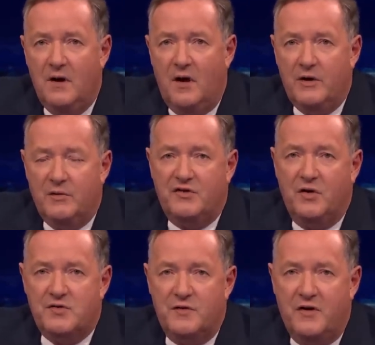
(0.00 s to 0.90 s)
Are you as
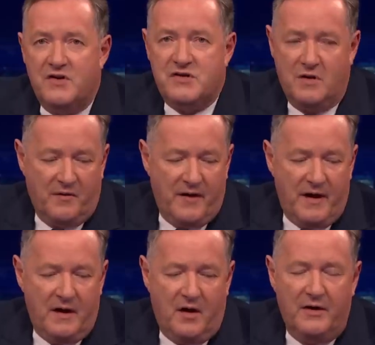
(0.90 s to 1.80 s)
controversial on
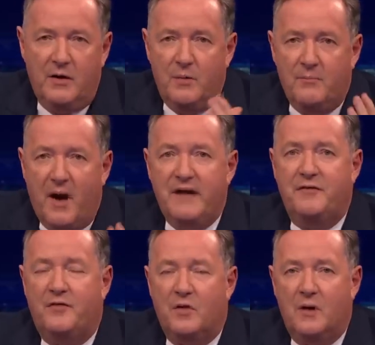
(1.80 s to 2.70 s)
there? Are you
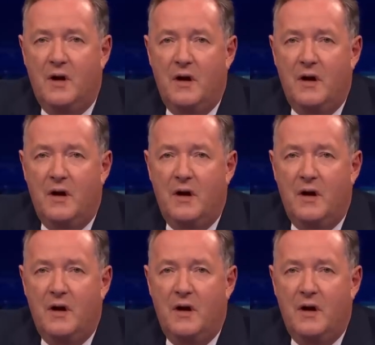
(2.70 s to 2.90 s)
mindful?